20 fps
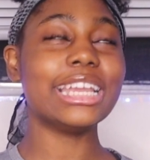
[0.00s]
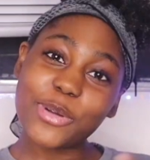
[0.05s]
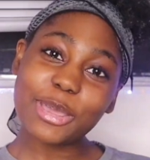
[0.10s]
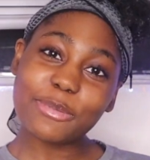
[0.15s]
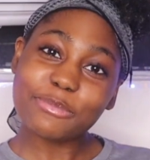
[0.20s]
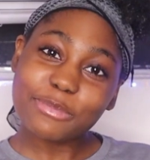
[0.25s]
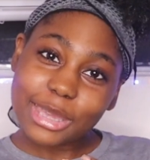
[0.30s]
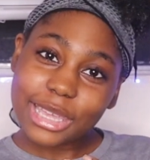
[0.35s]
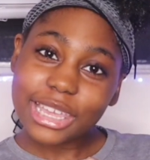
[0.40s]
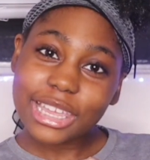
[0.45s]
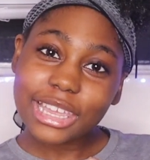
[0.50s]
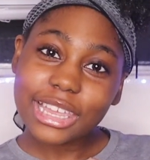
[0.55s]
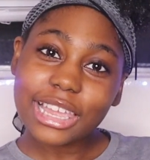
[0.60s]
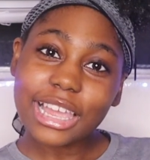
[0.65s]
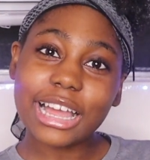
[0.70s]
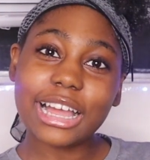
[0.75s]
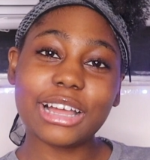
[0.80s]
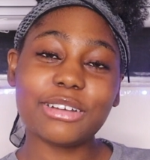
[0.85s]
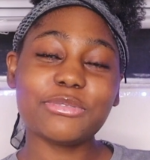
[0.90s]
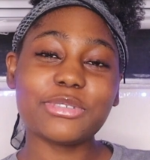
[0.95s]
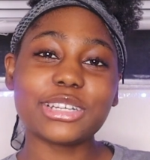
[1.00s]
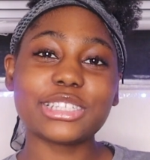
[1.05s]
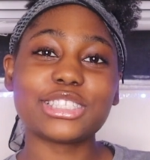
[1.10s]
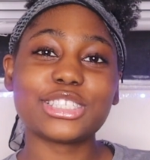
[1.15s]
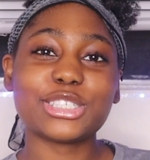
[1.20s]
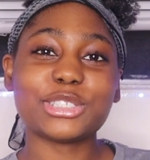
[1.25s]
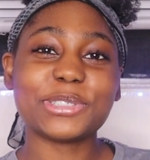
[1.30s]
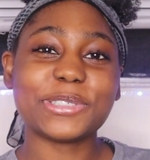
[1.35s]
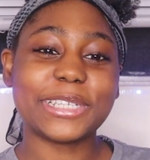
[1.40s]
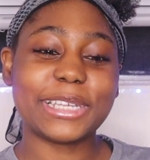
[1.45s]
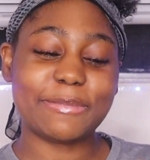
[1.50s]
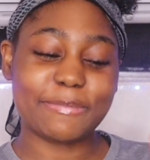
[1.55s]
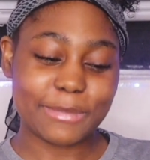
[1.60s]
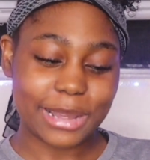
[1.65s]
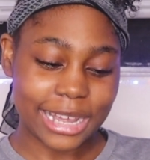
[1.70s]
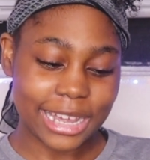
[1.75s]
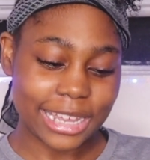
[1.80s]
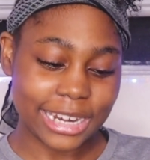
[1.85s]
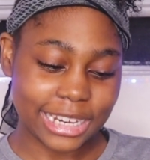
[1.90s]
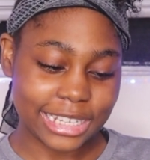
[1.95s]
With me, I want to
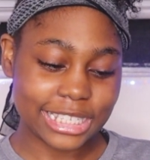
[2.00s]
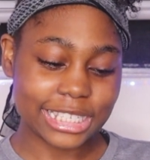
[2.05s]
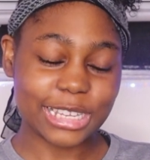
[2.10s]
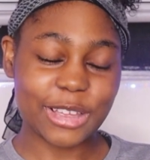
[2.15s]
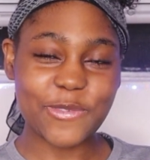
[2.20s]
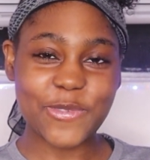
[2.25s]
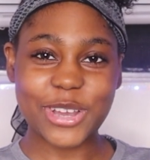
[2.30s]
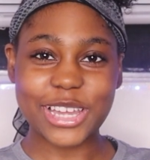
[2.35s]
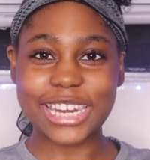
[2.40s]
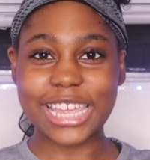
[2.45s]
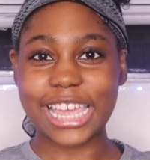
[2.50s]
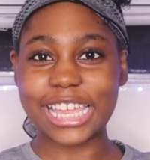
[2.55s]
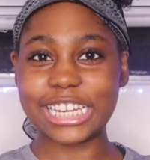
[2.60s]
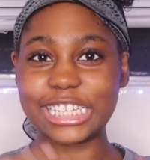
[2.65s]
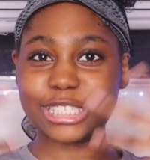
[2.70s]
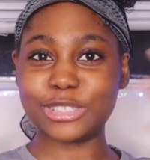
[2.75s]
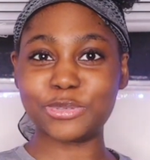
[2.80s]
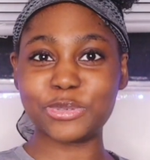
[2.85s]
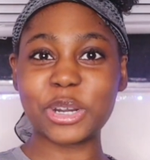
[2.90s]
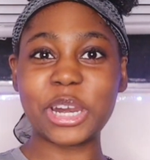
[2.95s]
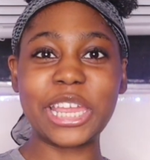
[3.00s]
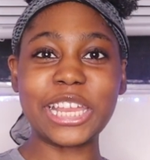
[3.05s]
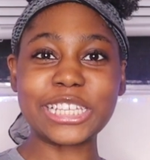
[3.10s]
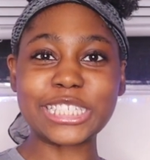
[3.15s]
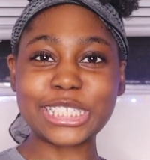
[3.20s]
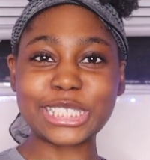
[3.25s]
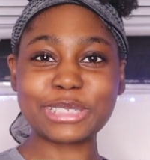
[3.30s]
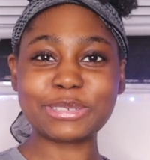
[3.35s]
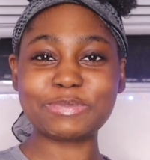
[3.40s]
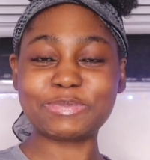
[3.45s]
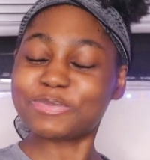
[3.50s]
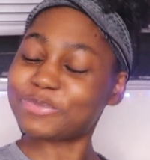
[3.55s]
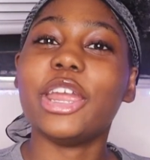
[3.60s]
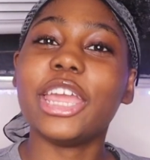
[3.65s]
embody someone that is rich,